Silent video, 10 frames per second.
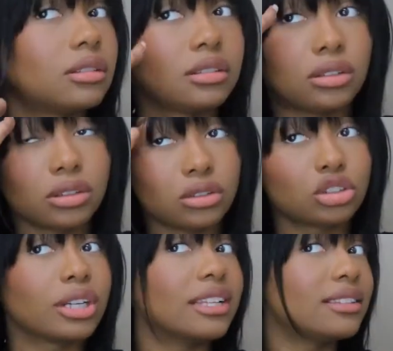
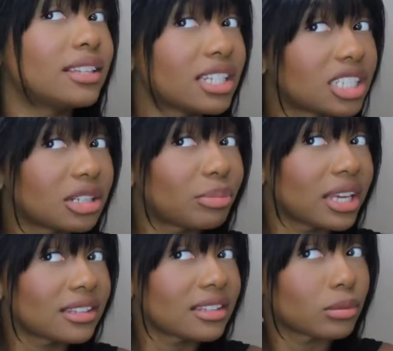transition
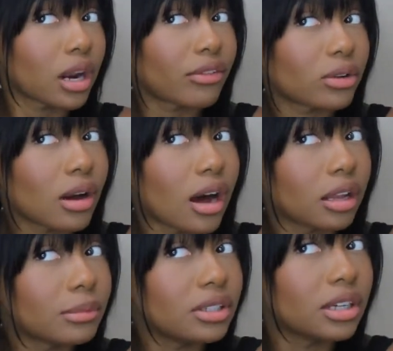pieces, whatever you
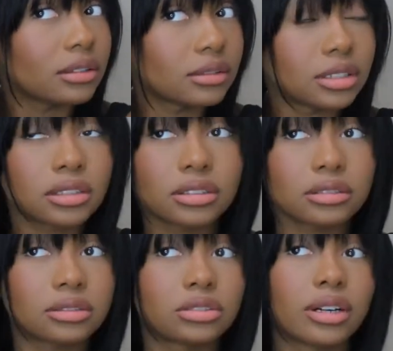call them, no,
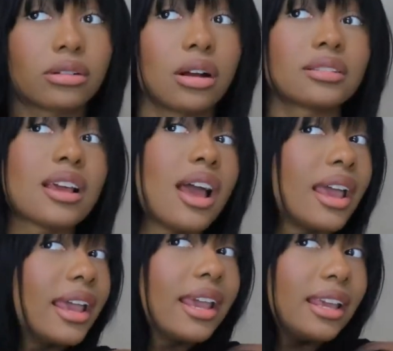straight across.
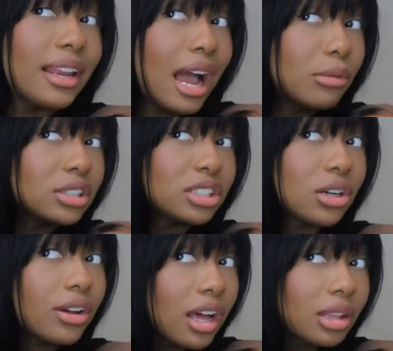And I will
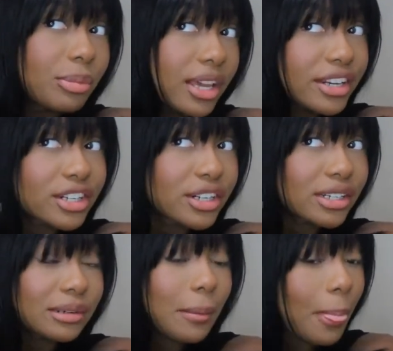show y'all the
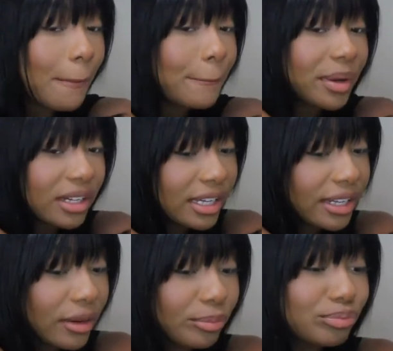picture,
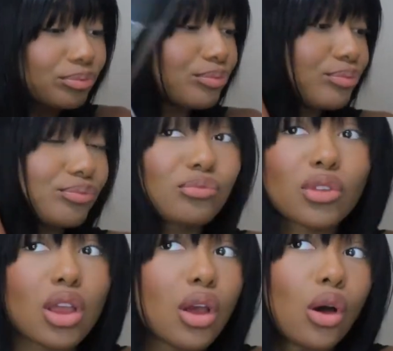but
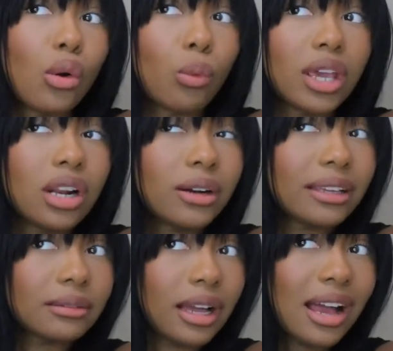we don't,
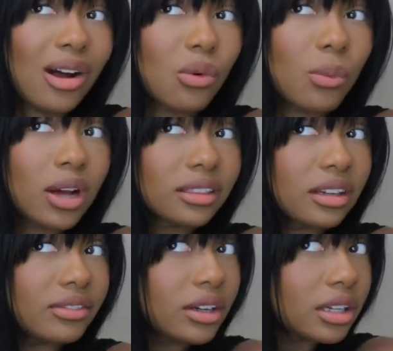how, what
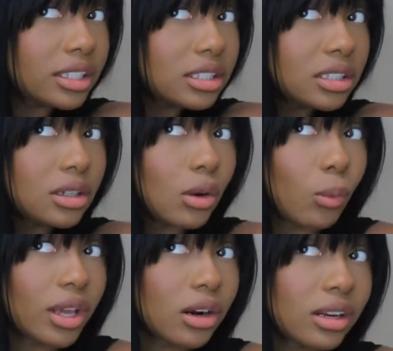the fudge?
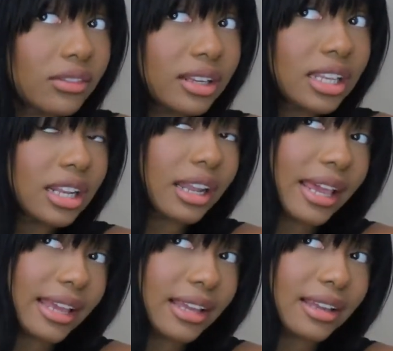We don't even need to
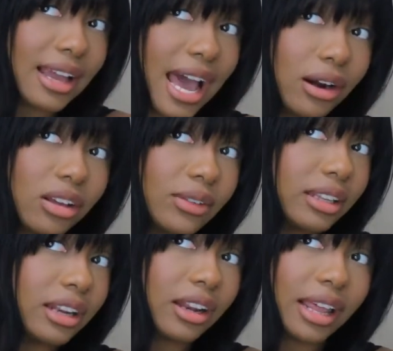like, I don't even
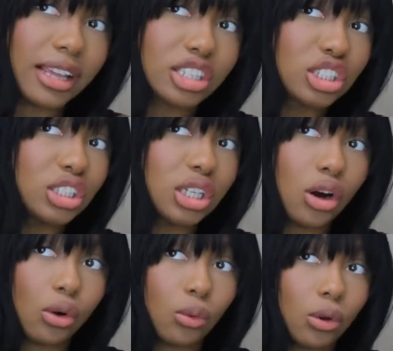need to like
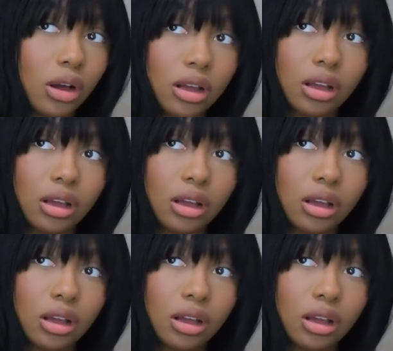show